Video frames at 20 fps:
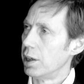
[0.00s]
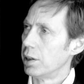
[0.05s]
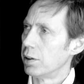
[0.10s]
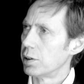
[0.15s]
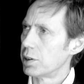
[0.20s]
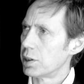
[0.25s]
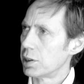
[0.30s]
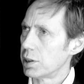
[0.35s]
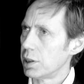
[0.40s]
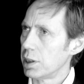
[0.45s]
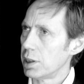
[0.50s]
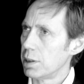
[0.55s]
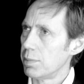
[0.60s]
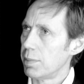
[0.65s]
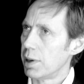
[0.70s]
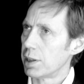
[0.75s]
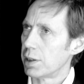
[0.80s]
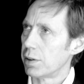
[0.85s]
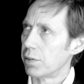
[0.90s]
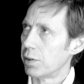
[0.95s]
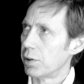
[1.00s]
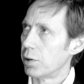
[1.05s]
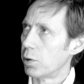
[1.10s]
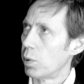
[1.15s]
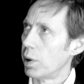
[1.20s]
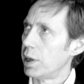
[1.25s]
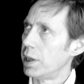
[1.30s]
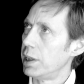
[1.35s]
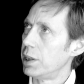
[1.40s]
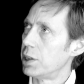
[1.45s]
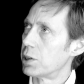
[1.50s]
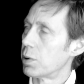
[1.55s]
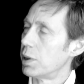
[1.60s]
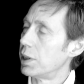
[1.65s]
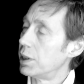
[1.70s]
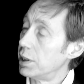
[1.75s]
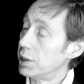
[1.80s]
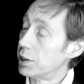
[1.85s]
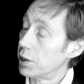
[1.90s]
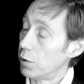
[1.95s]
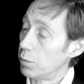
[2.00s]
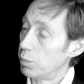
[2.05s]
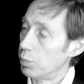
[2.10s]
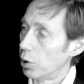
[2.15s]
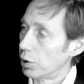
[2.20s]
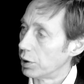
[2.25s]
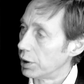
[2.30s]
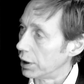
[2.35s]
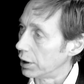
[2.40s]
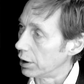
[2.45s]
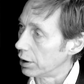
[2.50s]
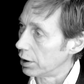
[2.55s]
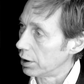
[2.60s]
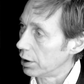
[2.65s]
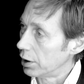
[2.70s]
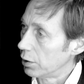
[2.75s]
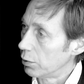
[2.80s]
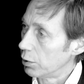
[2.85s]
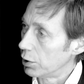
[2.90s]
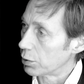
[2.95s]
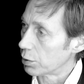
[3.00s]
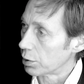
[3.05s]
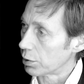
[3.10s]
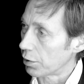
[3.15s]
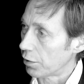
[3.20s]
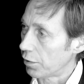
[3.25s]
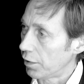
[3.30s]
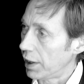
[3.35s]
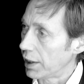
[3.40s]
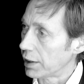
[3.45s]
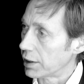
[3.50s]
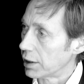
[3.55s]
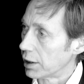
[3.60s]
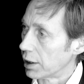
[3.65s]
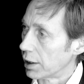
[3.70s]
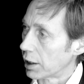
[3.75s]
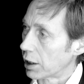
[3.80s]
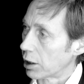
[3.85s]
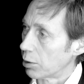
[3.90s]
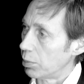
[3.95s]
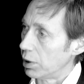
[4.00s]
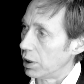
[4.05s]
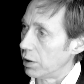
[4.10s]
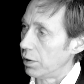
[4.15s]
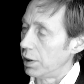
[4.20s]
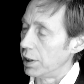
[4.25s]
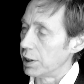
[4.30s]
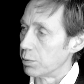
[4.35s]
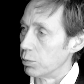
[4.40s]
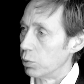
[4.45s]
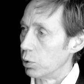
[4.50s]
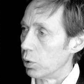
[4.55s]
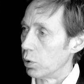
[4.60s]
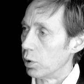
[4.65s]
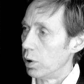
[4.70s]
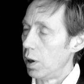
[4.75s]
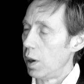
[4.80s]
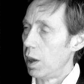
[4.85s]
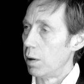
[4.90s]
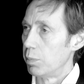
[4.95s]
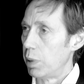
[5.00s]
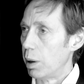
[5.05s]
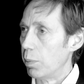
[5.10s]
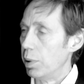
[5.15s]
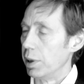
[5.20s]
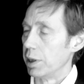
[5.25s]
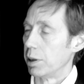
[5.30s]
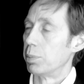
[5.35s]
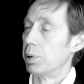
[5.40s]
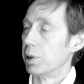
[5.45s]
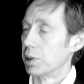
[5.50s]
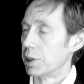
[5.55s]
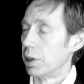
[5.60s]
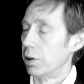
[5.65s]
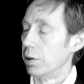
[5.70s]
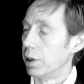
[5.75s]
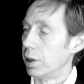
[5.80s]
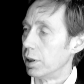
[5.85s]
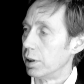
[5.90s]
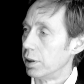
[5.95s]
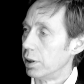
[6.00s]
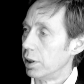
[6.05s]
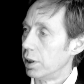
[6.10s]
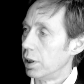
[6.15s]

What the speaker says: There's a certain amount of the way he treated his own body, which was reflected a little bit of his more public persona.